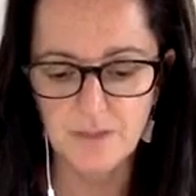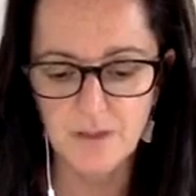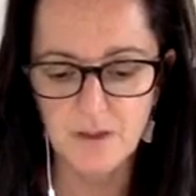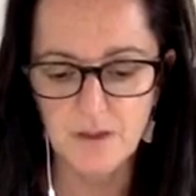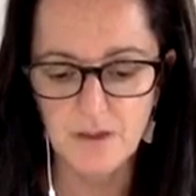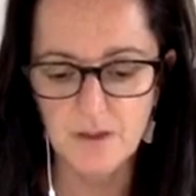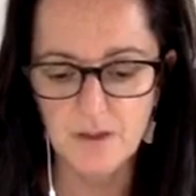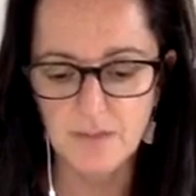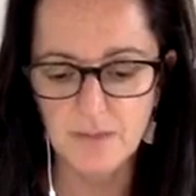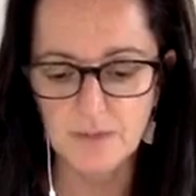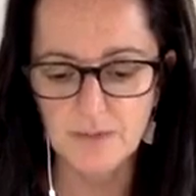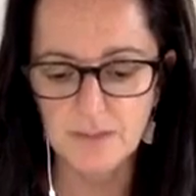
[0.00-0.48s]

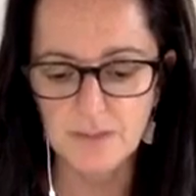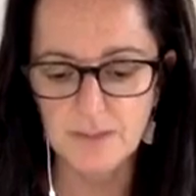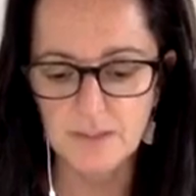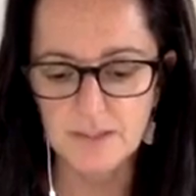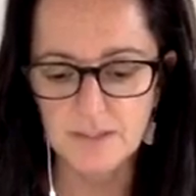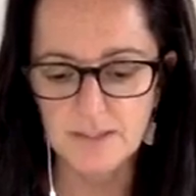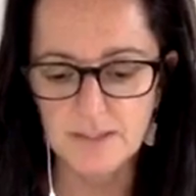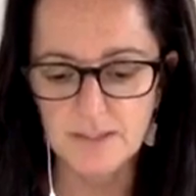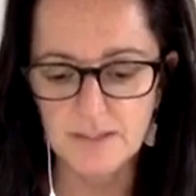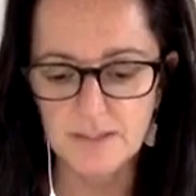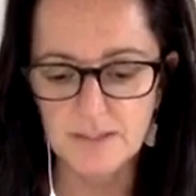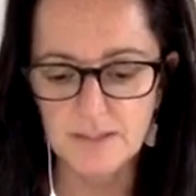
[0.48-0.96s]
I
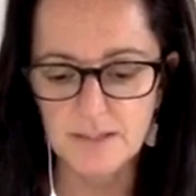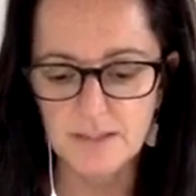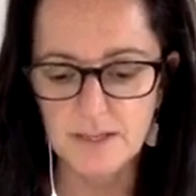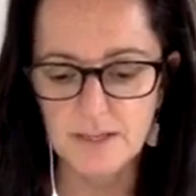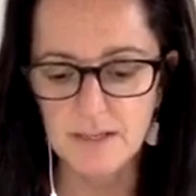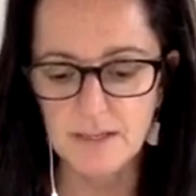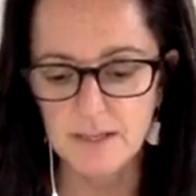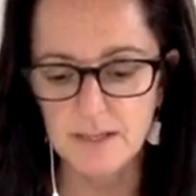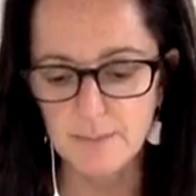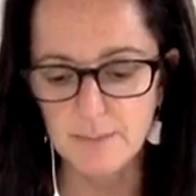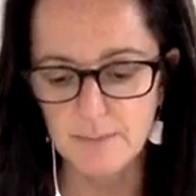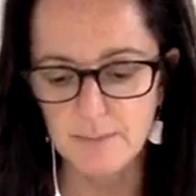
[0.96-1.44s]
realized that the
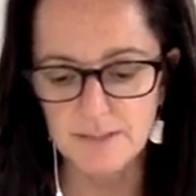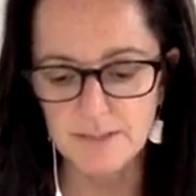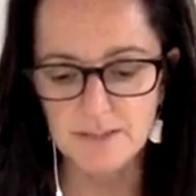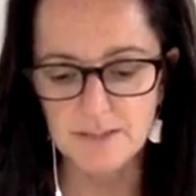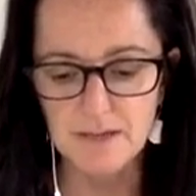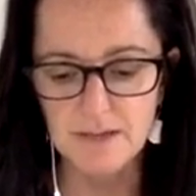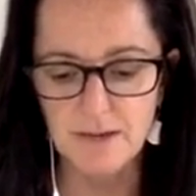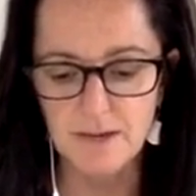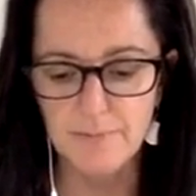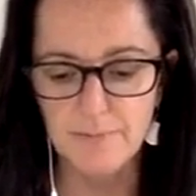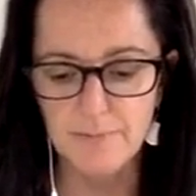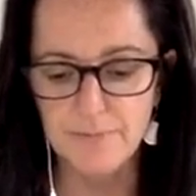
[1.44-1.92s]
healing
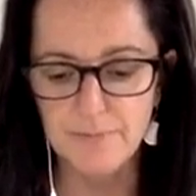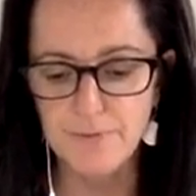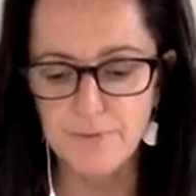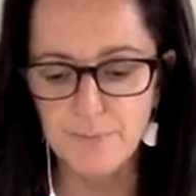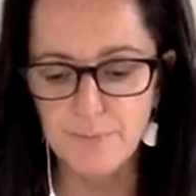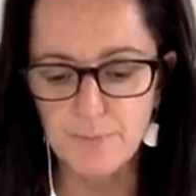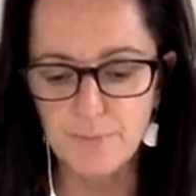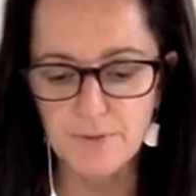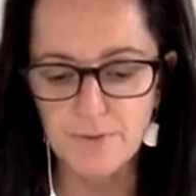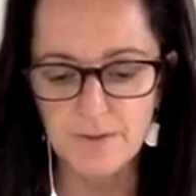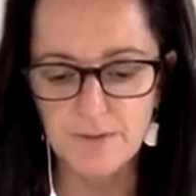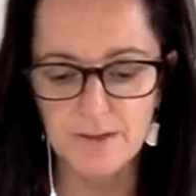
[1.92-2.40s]
must come
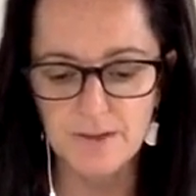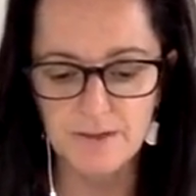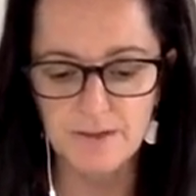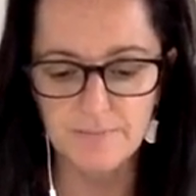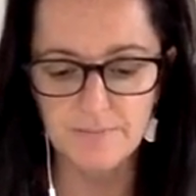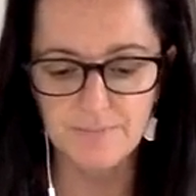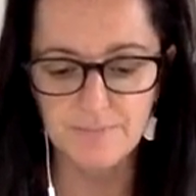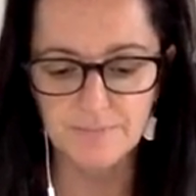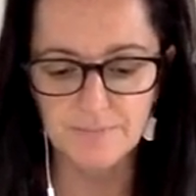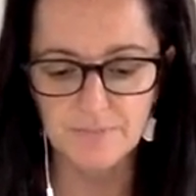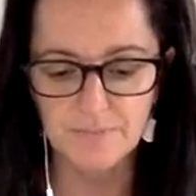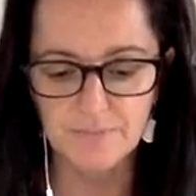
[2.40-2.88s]
from
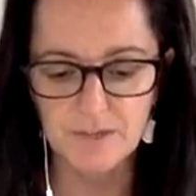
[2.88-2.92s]
within.